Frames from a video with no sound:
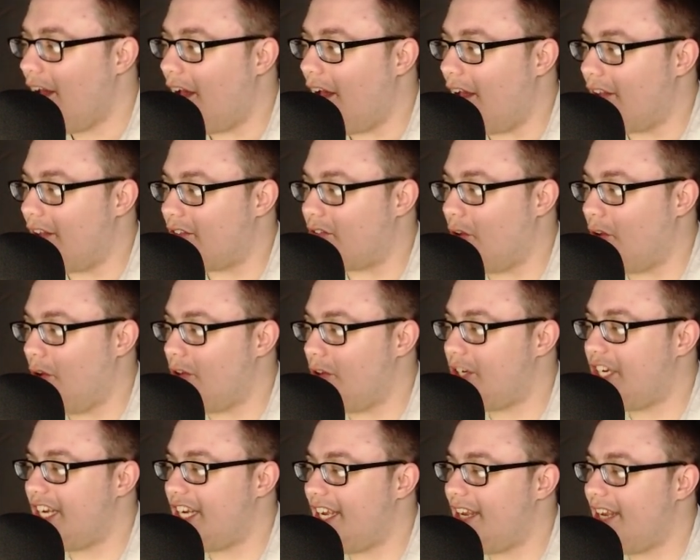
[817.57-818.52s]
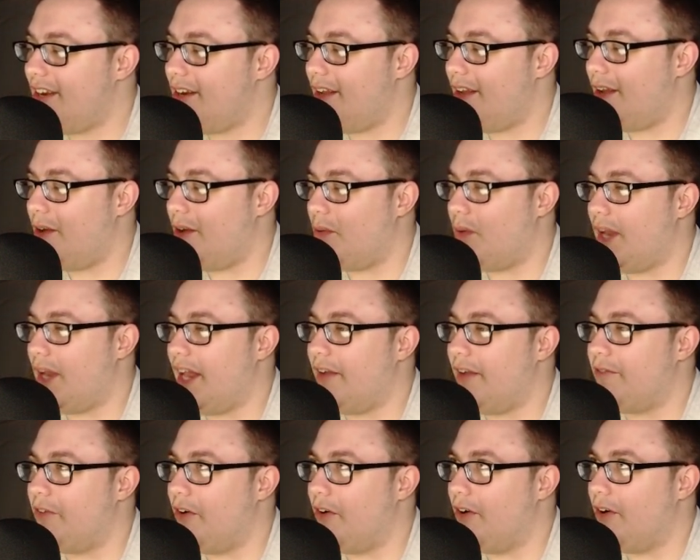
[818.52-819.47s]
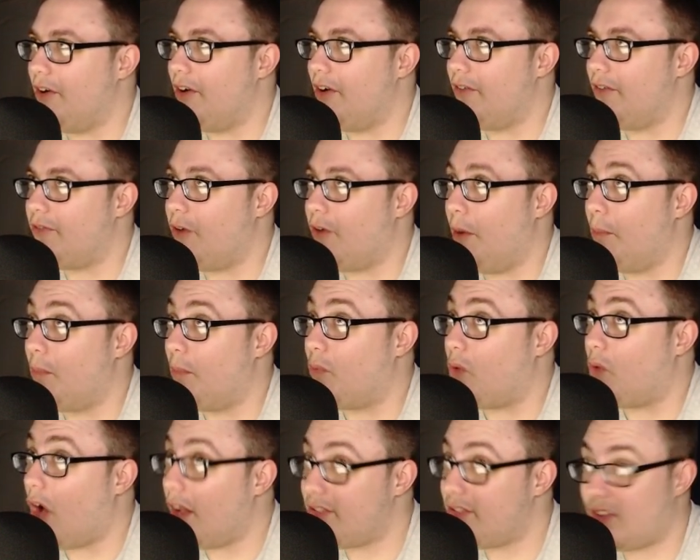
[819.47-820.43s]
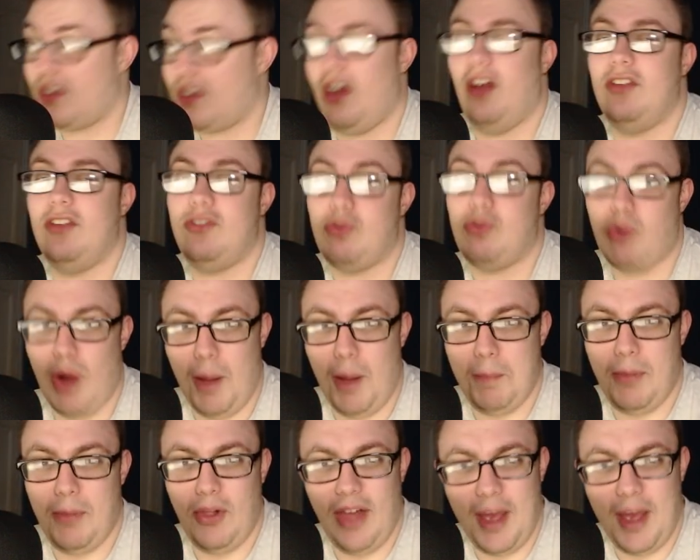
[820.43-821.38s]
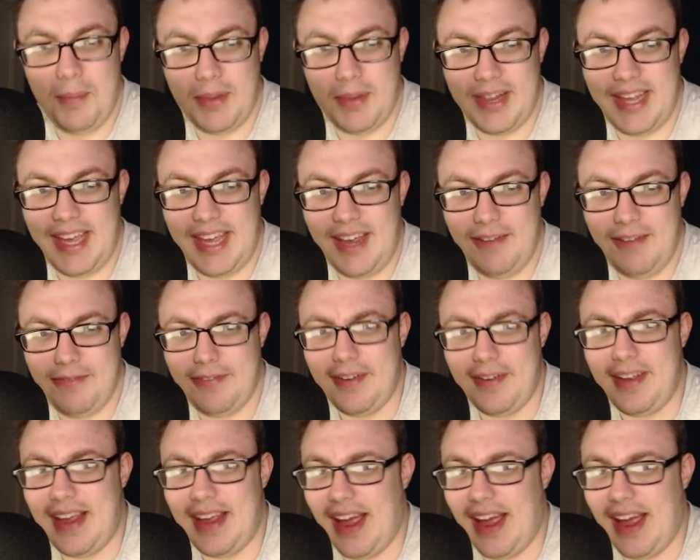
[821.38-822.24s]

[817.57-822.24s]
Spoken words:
Zul'jin, whenever from Rostkhan's Rumble, I believe.